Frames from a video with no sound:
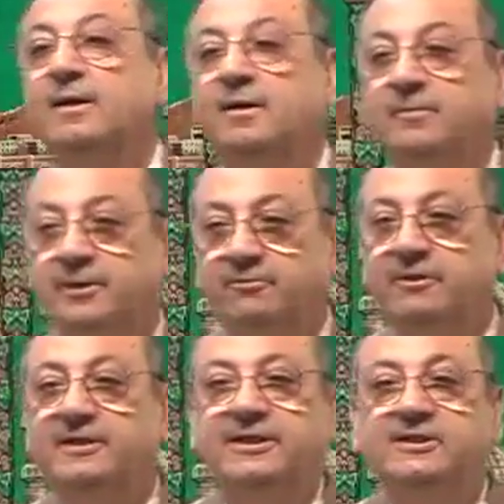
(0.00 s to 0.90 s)

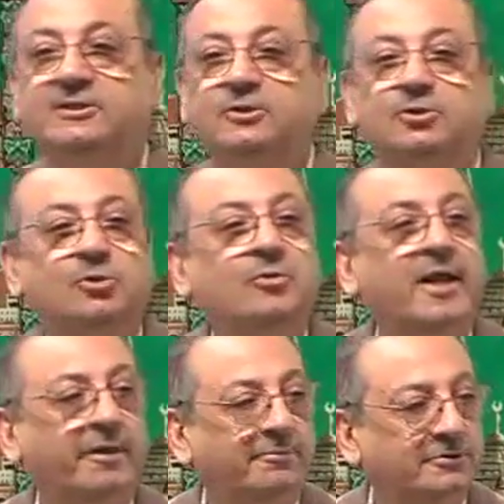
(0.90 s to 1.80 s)
between these two
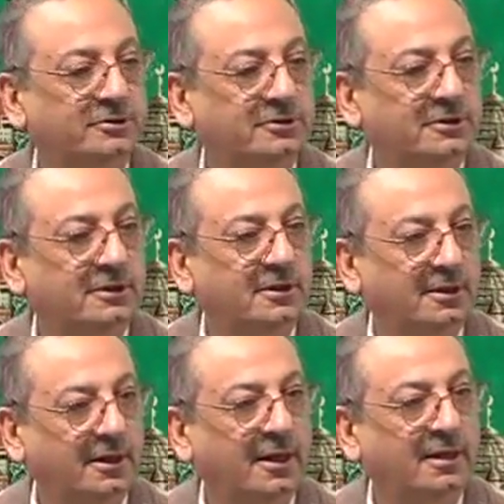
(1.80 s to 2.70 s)
names.
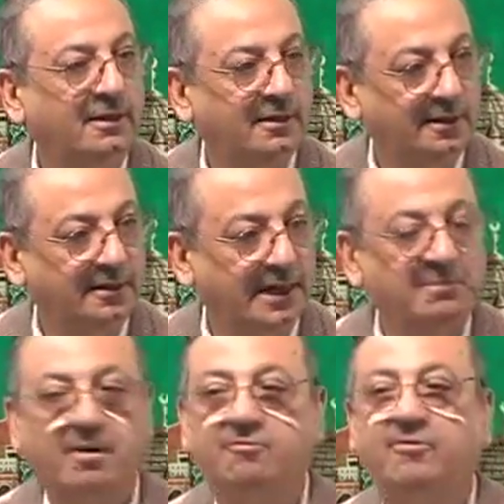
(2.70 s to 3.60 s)
Name
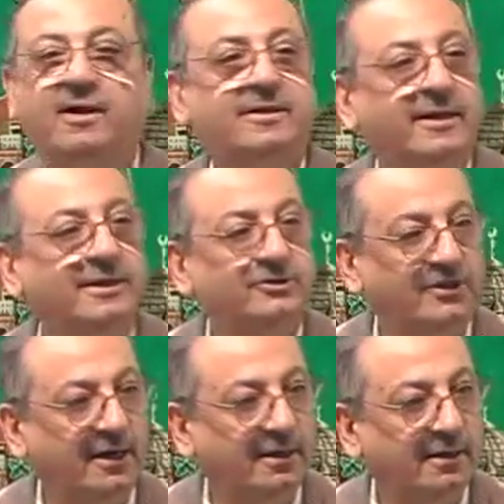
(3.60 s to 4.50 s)
of father and son.
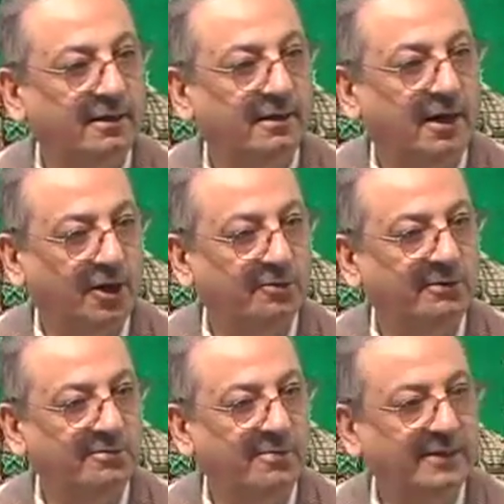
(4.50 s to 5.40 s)
Are you with
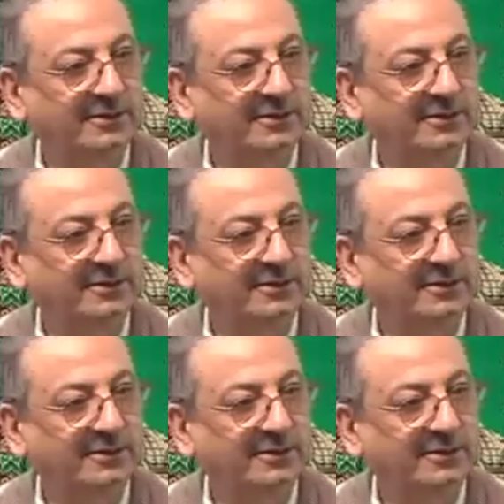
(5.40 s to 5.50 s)
me, brothers and